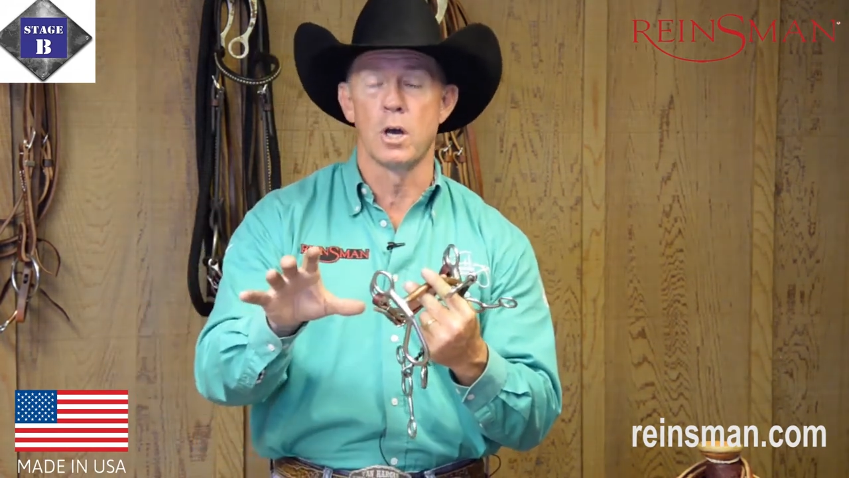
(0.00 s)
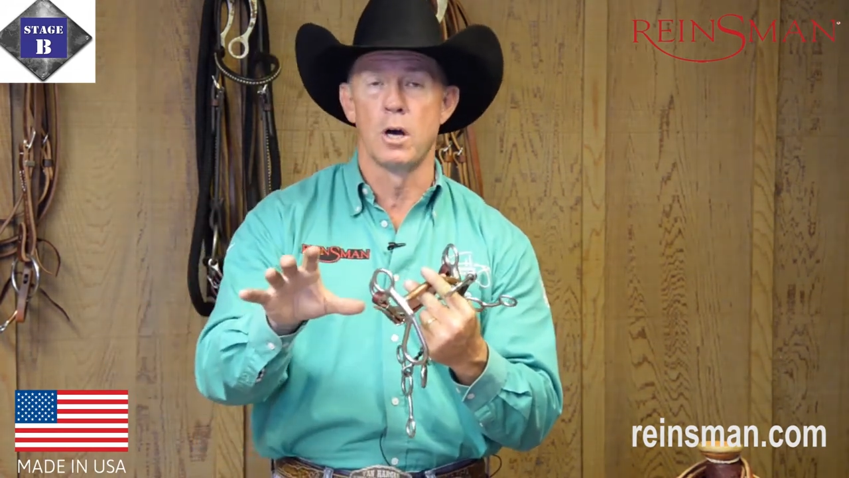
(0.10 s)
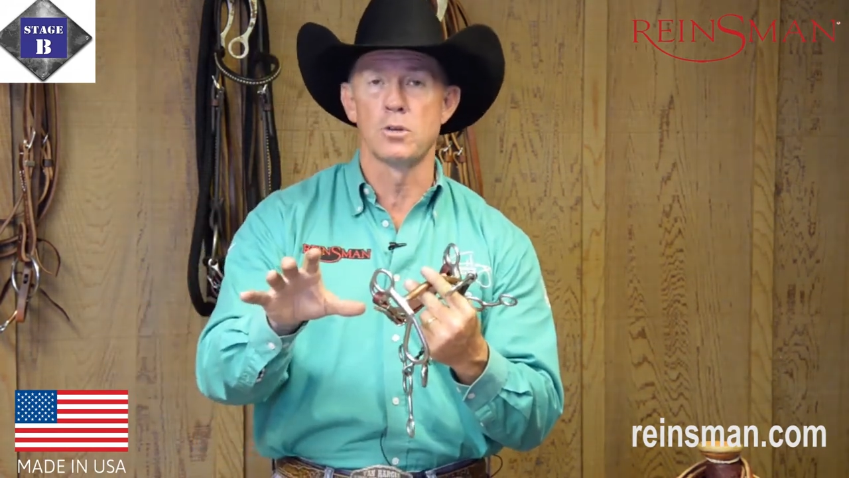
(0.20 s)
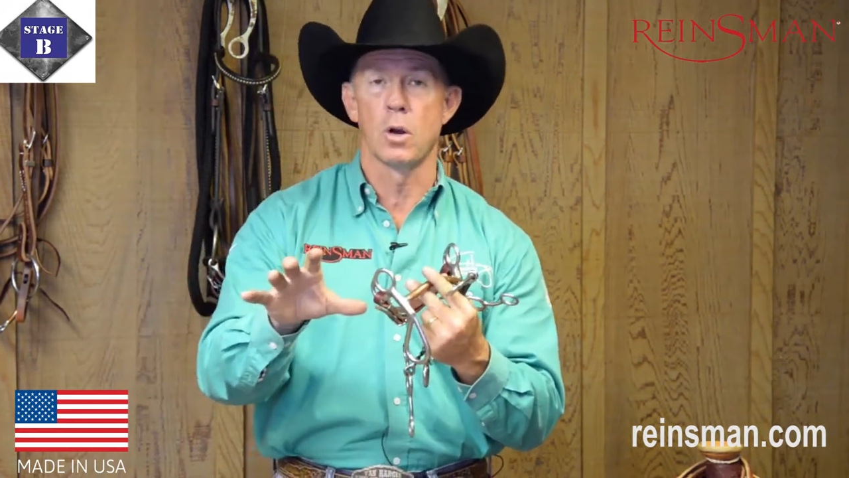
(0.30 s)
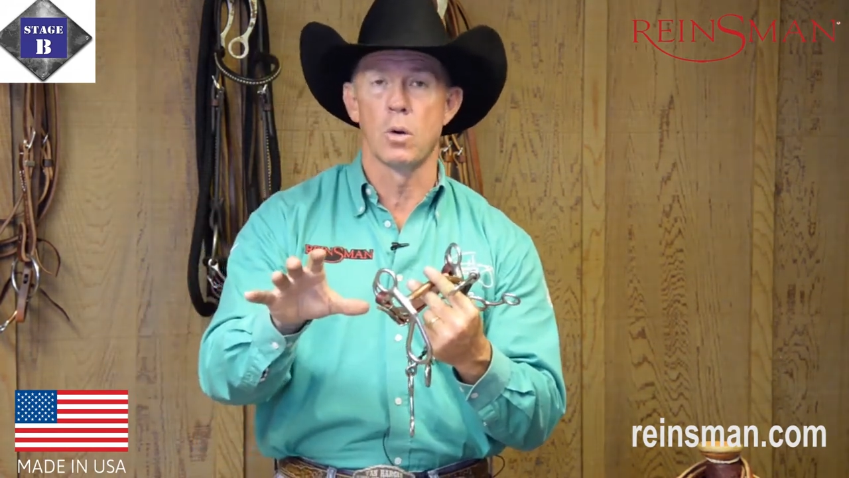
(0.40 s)

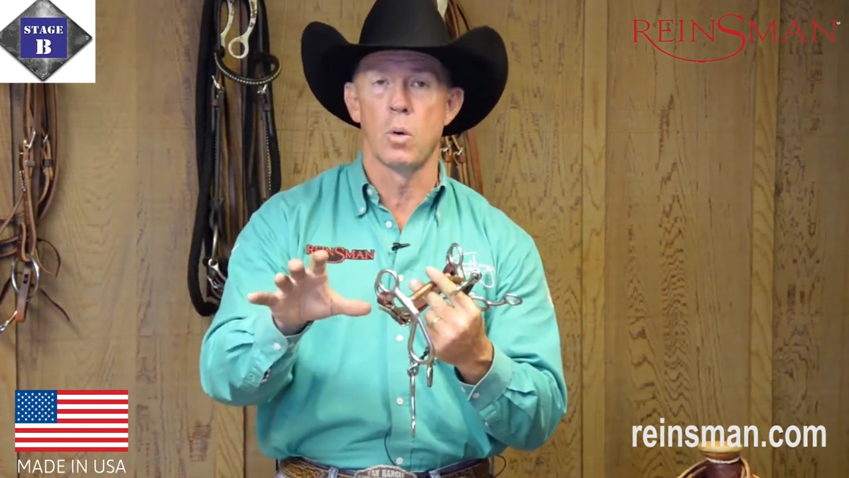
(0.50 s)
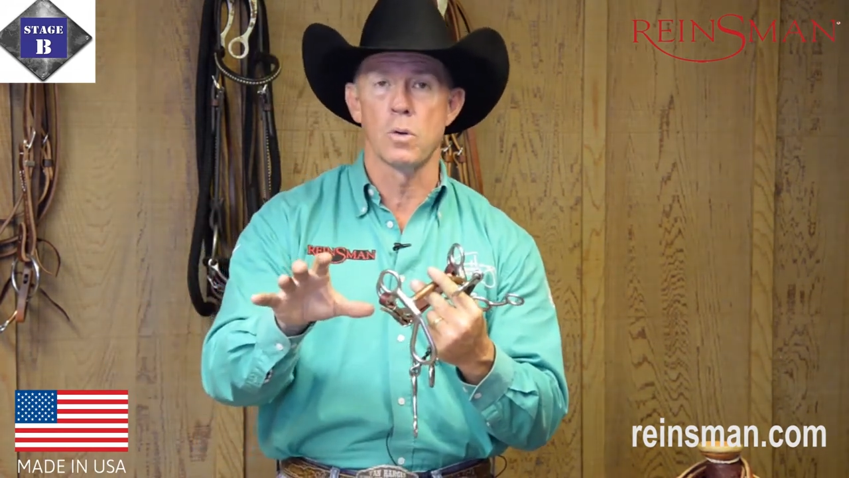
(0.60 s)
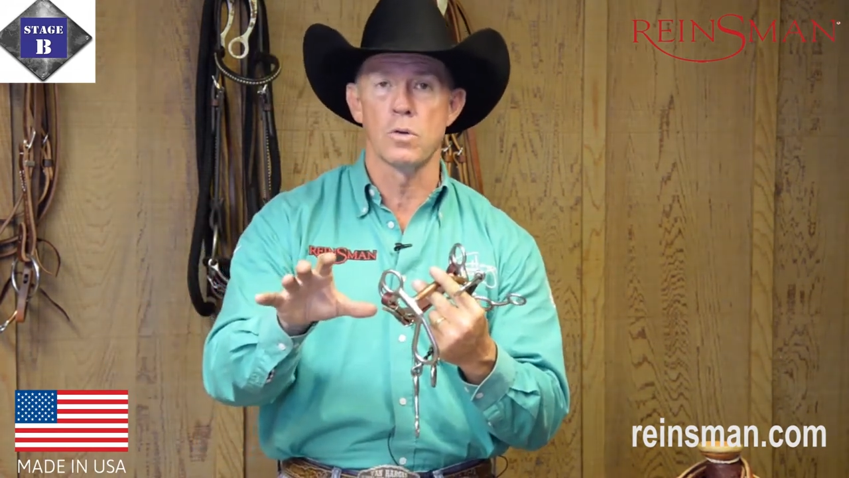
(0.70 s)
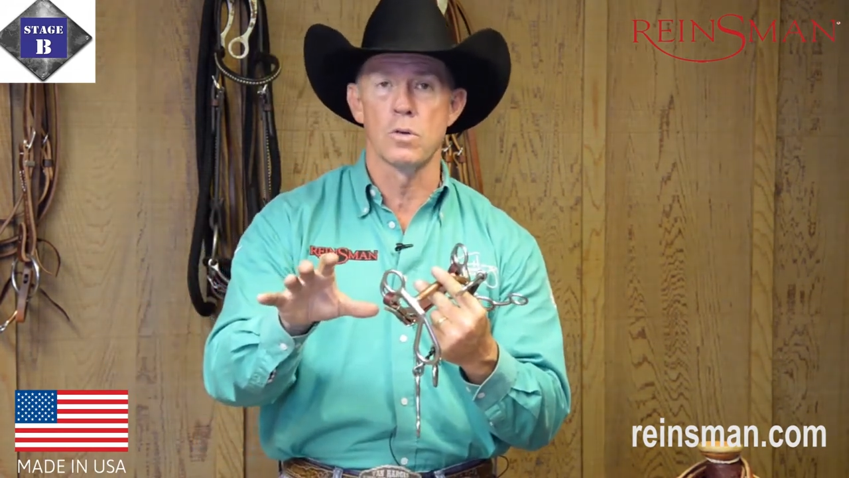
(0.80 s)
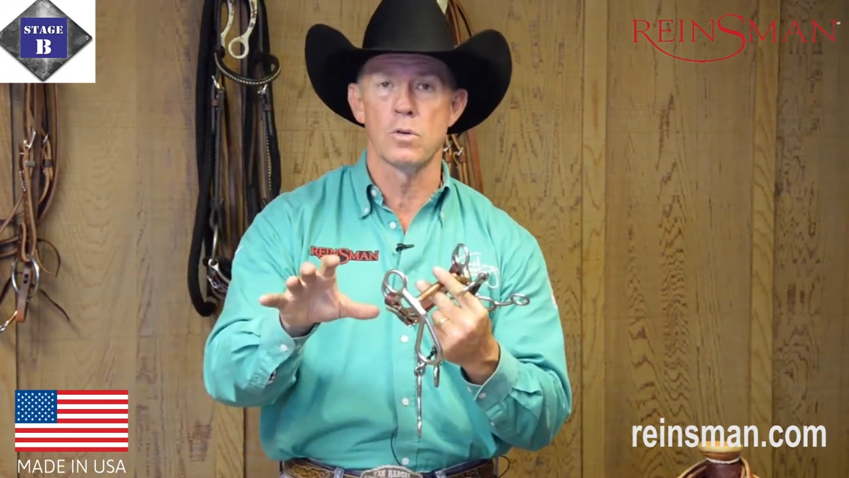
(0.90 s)
onto our
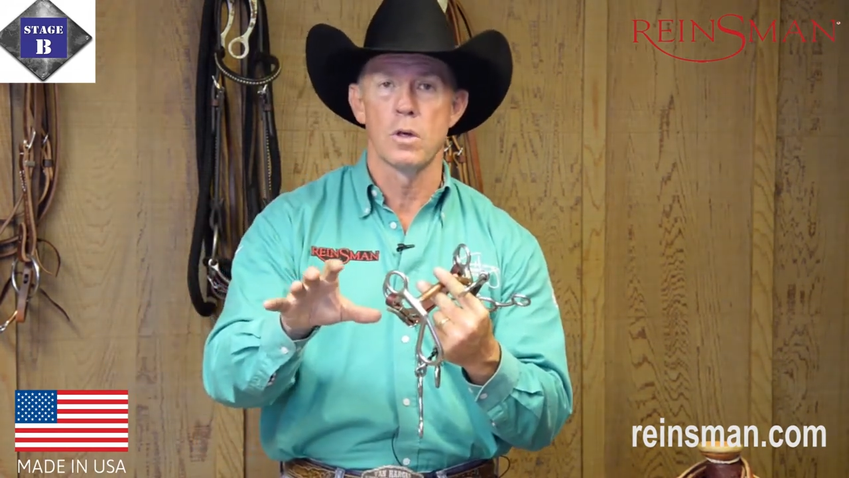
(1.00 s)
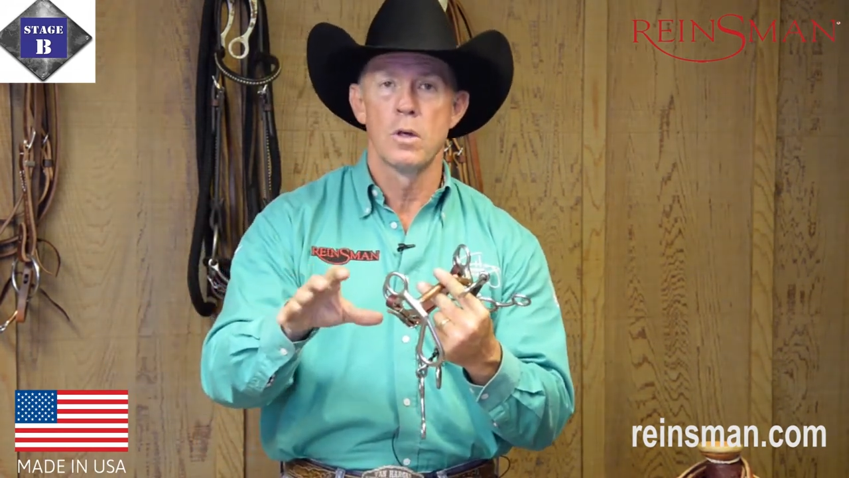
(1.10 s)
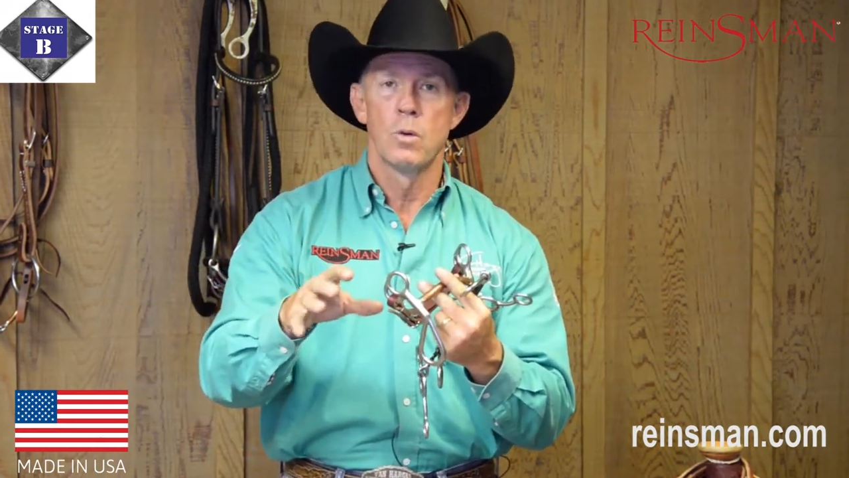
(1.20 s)
horses